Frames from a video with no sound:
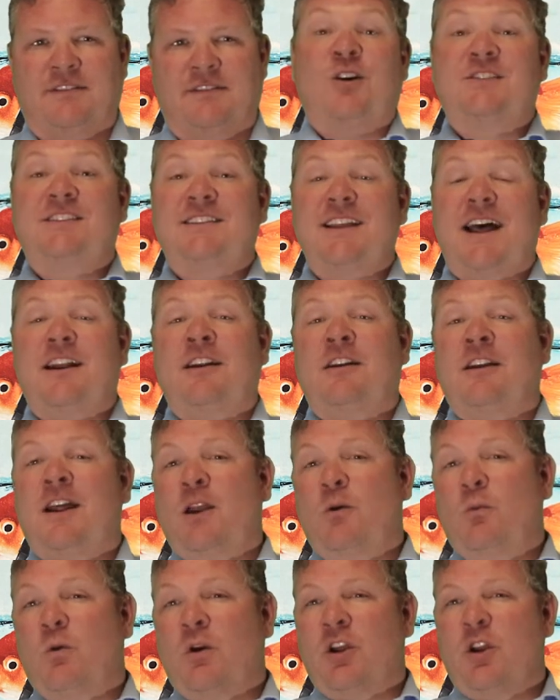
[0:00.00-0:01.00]
On
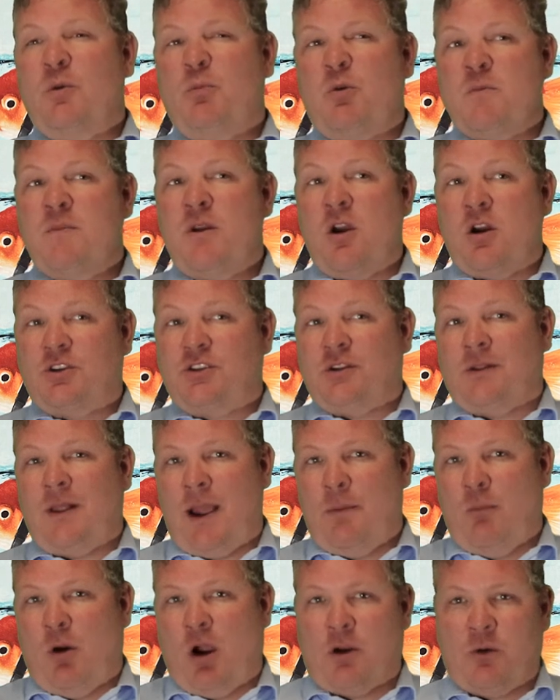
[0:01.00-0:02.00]
Saturday, we're going to premiere our
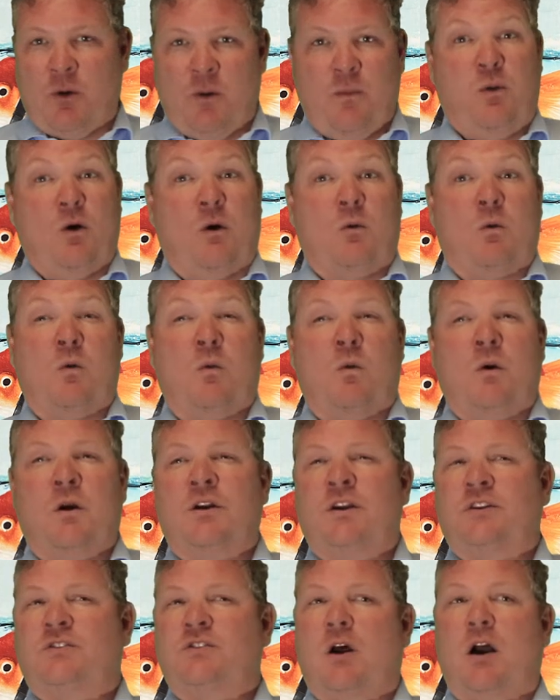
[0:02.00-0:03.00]
July market report, where we're
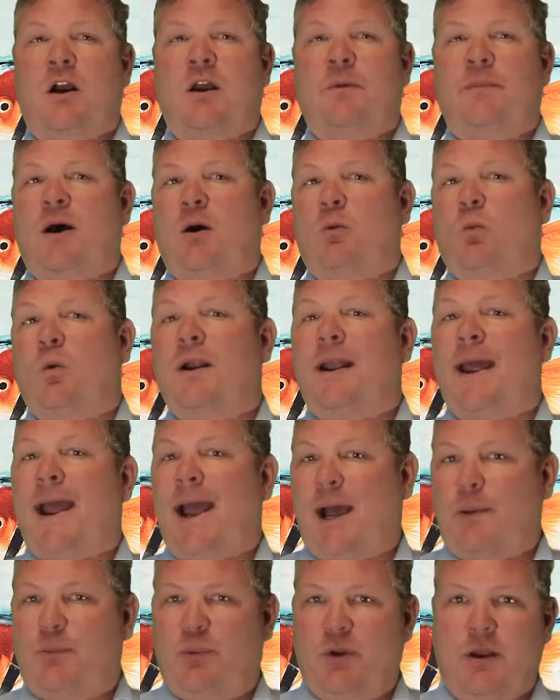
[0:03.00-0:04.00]
going to talk about what
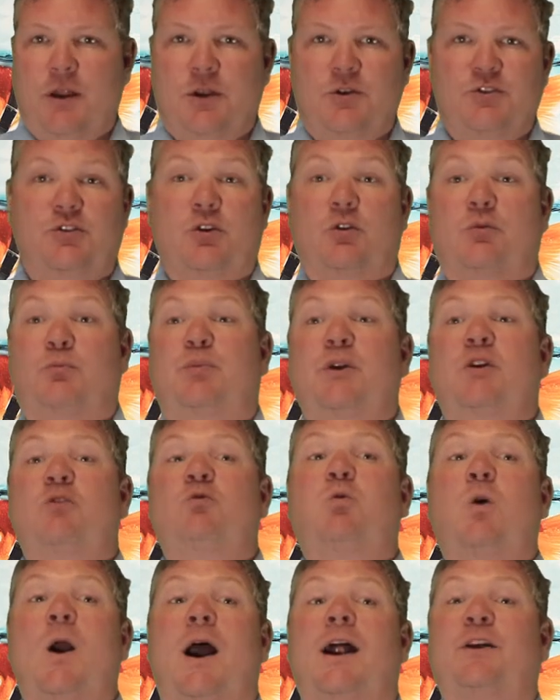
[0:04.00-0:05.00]
happened in June. Be
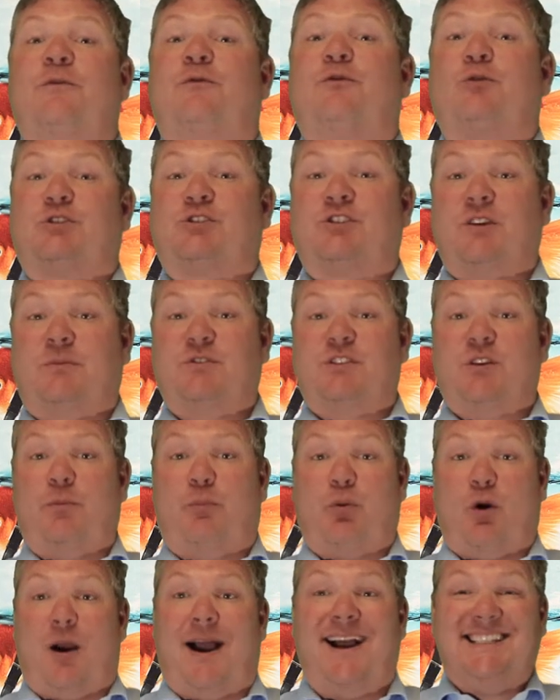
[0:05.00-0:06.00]
ready for some
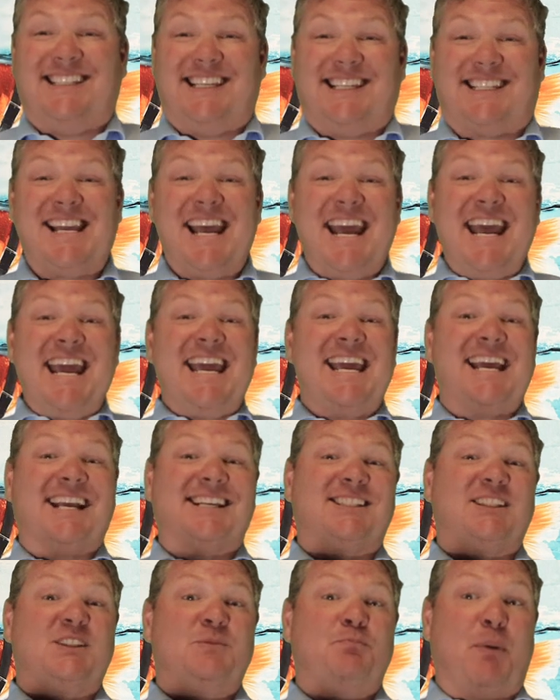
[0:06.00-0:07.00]
surprises,
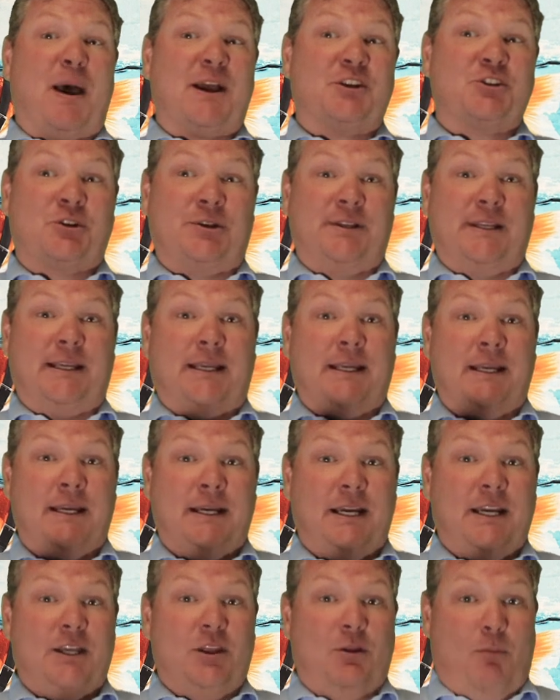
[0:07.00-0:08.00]
especially
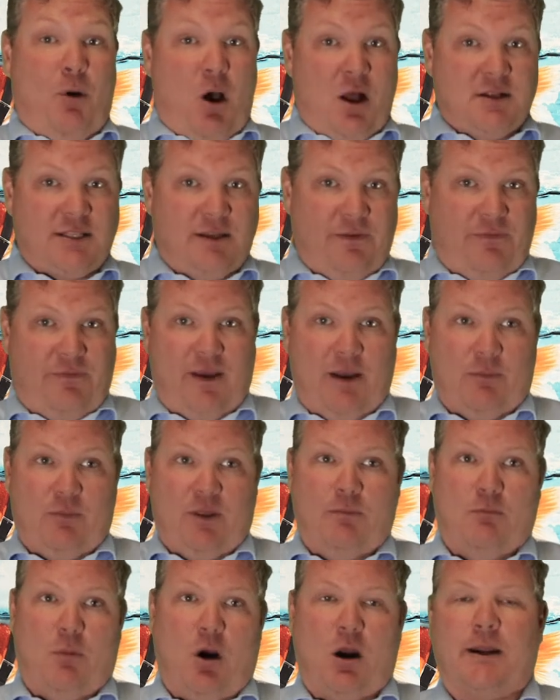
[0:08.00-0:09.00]
in the
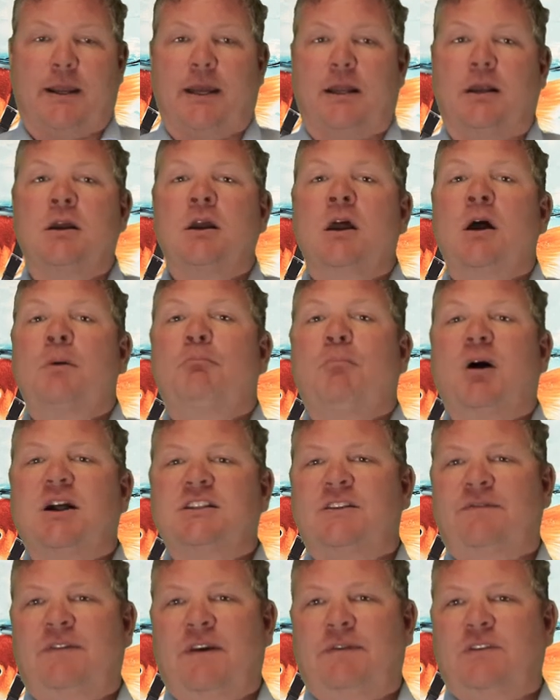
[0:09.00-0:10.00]
multifamily market.
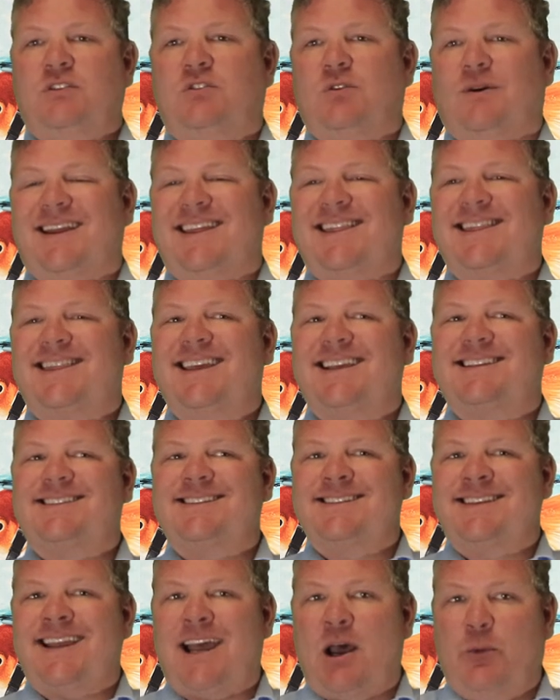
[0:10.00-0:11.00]
Months of inventory. This
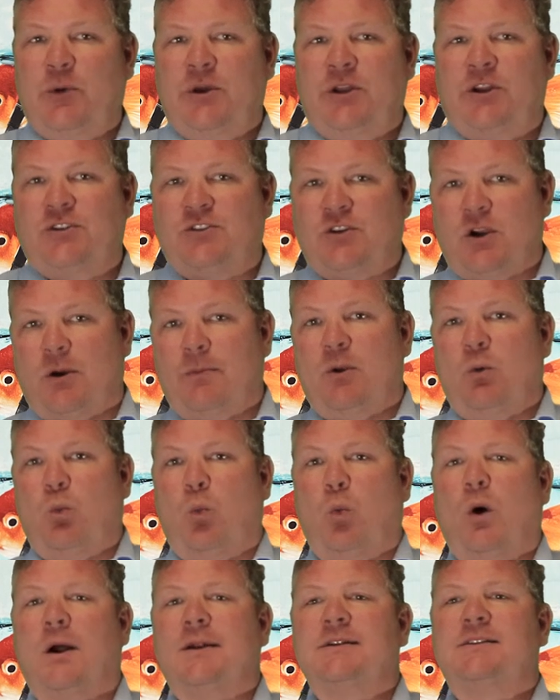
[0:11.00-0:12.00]
is how we determine
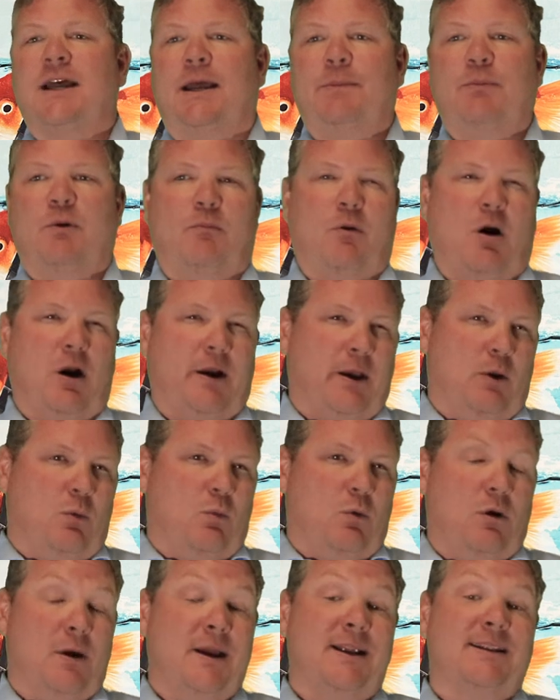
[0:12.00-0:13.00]
what type of market
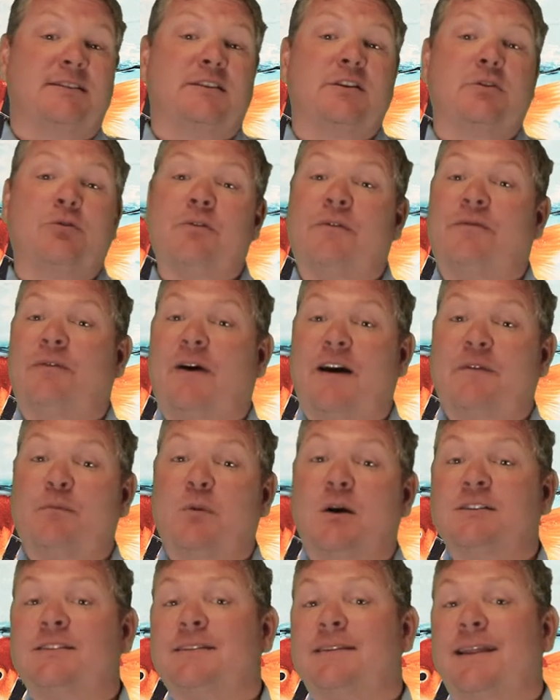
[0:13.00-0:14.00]
we're in. 0 to 5
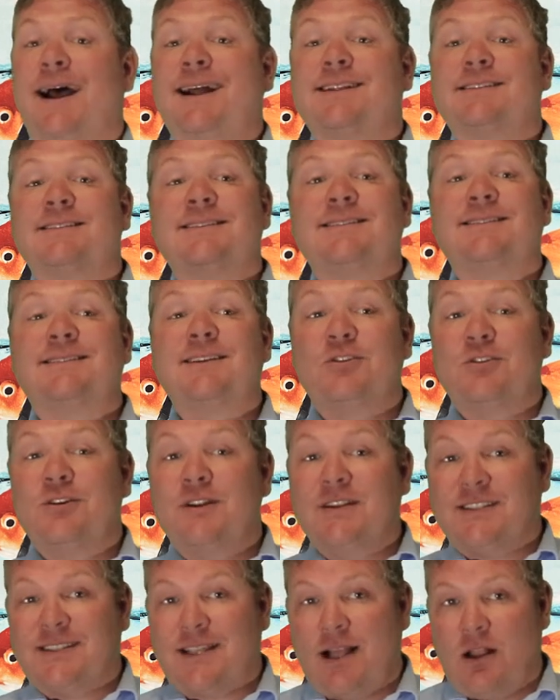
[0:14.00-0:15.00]
months, that's considered
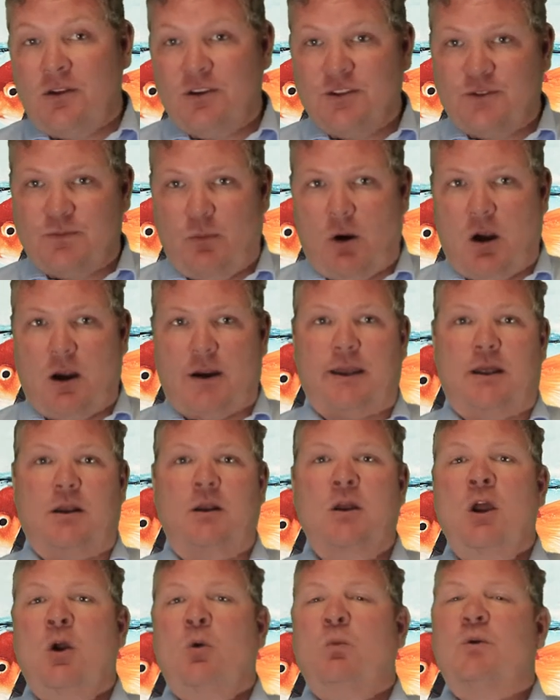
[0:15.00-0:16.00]
a seller's
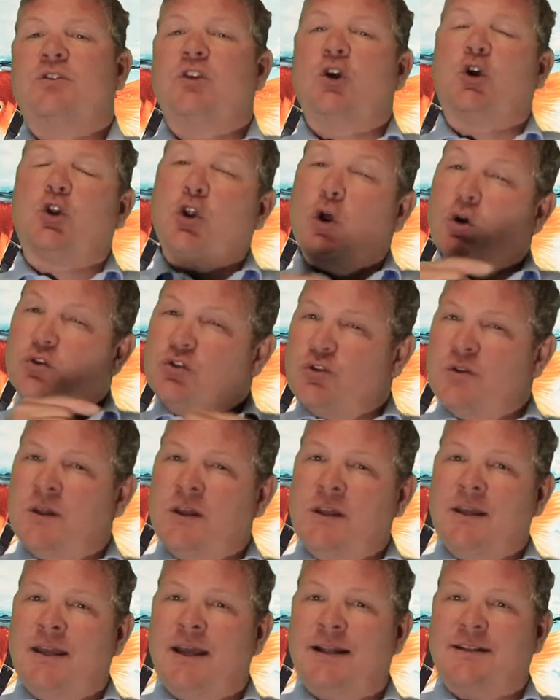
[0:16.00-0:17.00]
market. With the closer
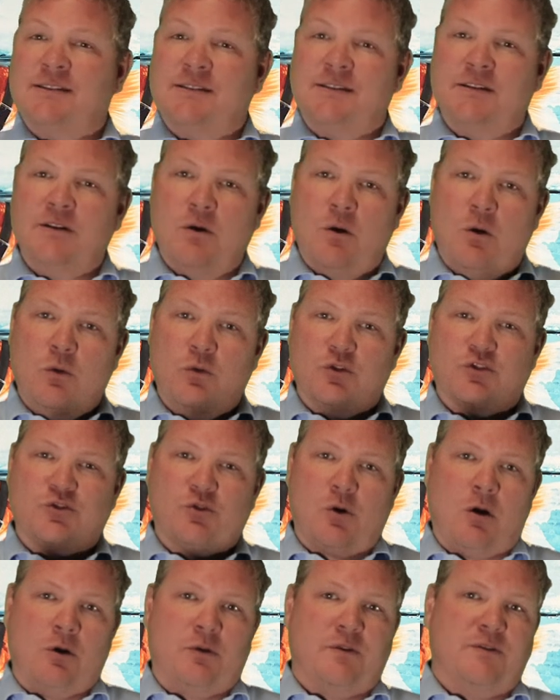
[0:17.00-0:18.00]
that you get to zero, the
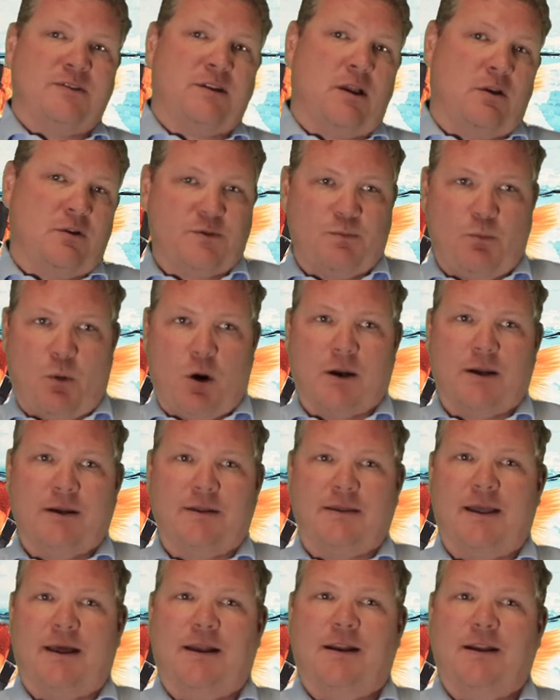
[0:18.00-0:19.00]
stronger the seller's
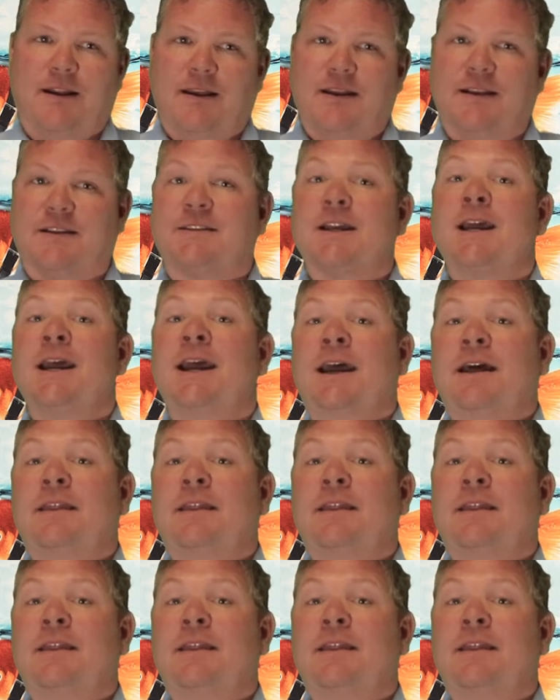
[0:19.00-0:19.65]
market that it is.